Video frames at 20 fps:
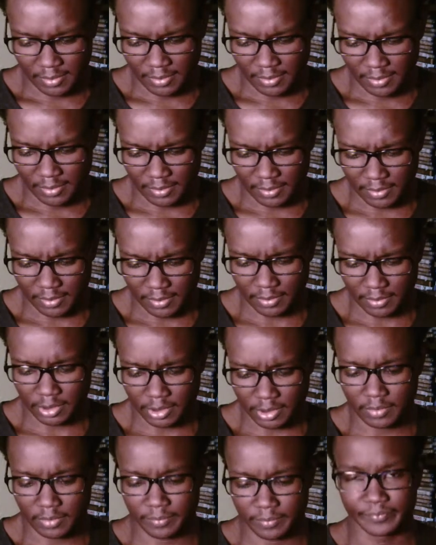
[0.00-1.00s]
So,
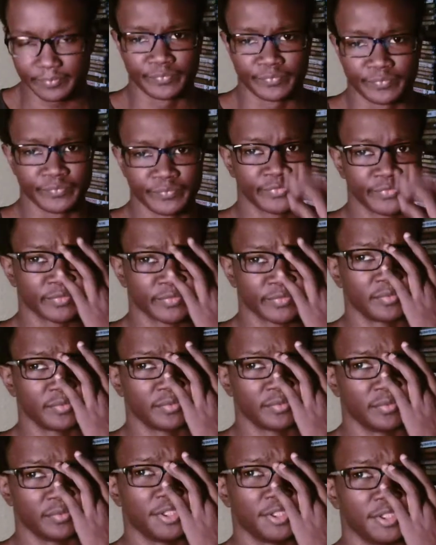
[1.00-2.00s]
in this
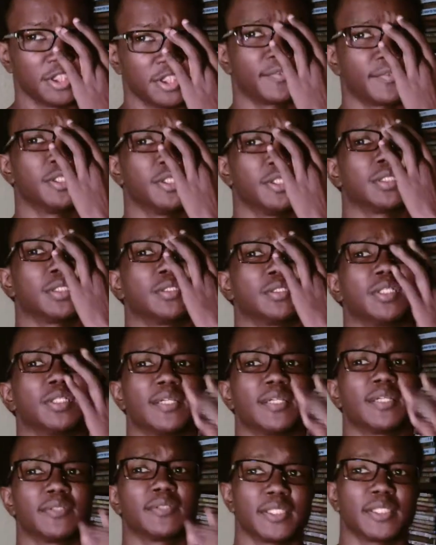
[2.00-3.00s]
version, a lot of the
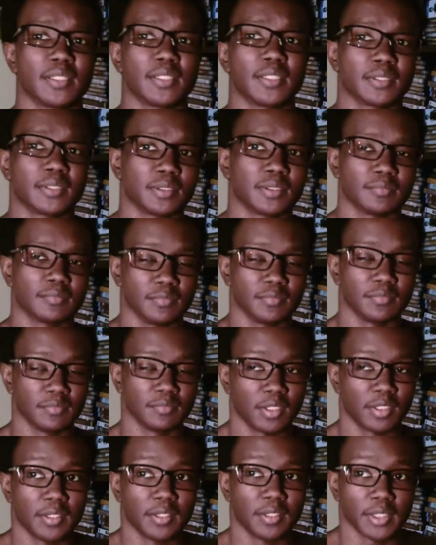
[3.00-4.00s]
characters, all the
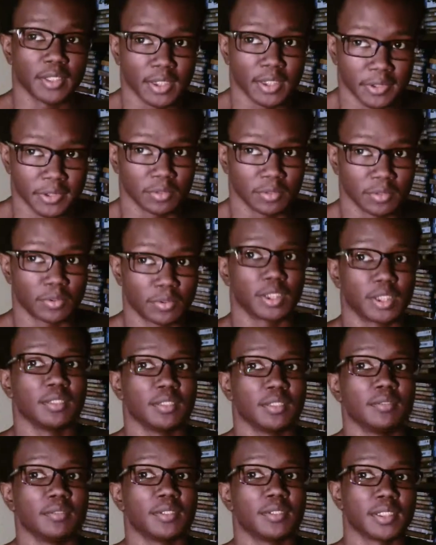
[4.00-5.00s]
characters who are killed in the
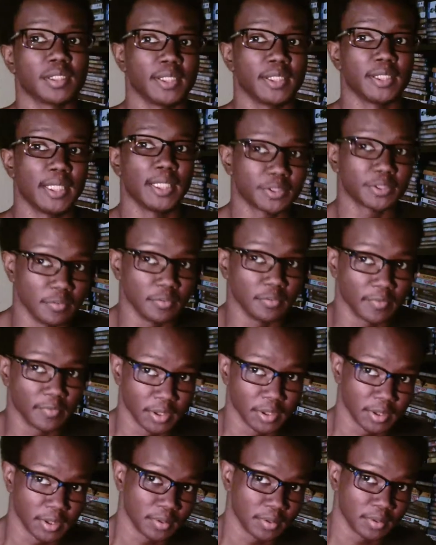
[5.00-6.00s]
theatrical version,
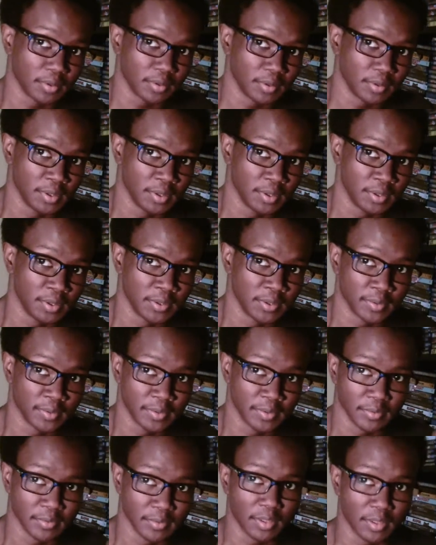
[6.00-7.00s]
are
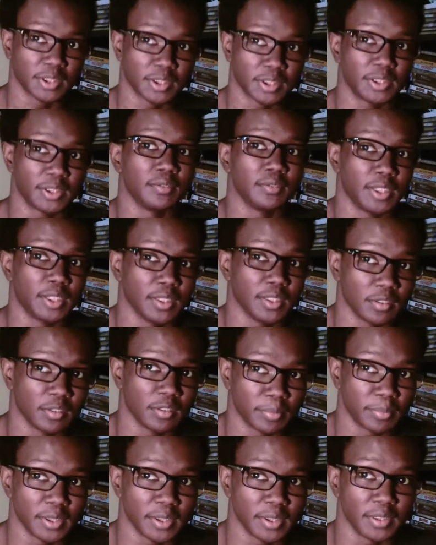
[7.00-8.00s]
still killed, but
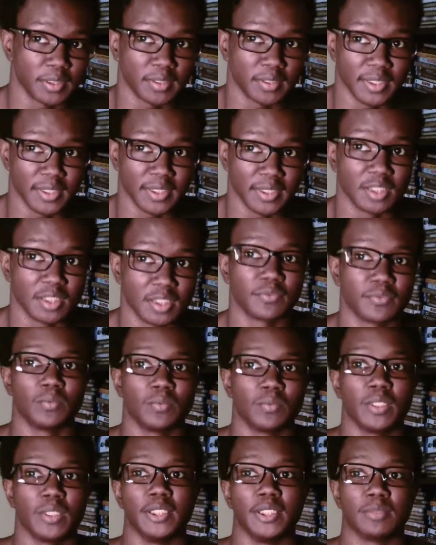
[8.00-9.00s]
in different ways. The
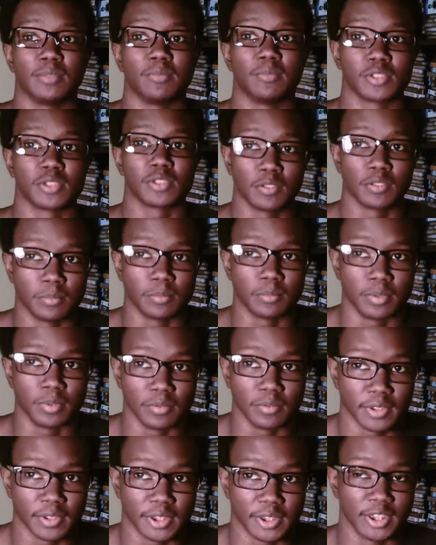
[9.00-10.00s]
most notable is
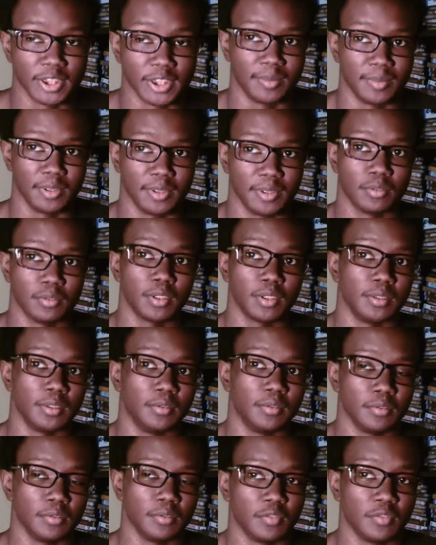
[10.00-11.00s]
Jamie Lloyd, went
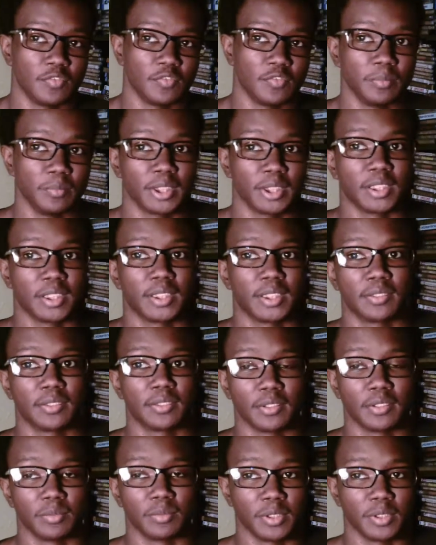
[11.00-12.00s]
from being killed in a pretty
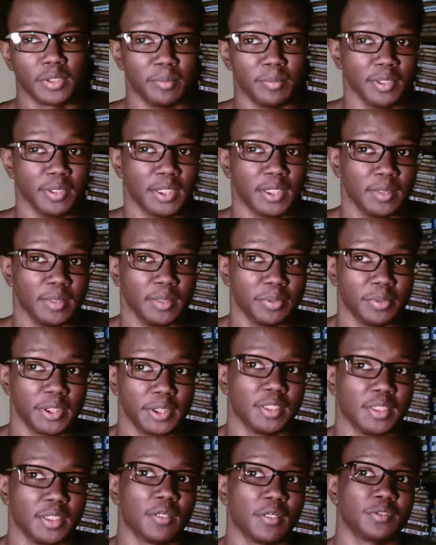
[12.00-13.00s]
bloody, pretty awesome
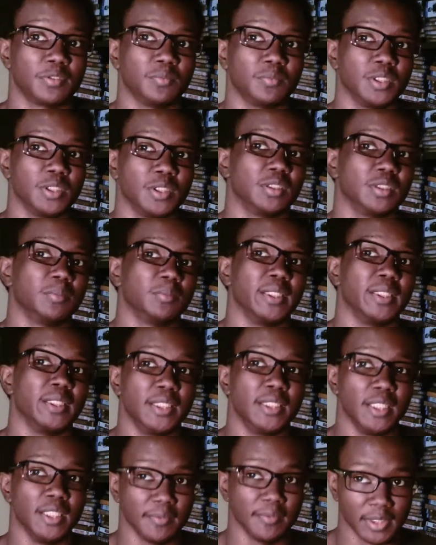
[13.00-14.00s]
way at the beginning of the
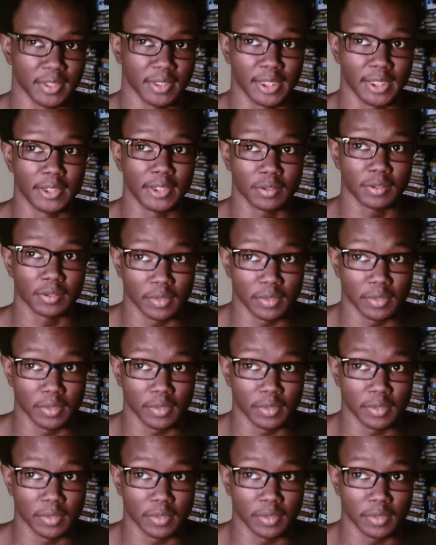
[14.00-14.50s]
theatrical cut,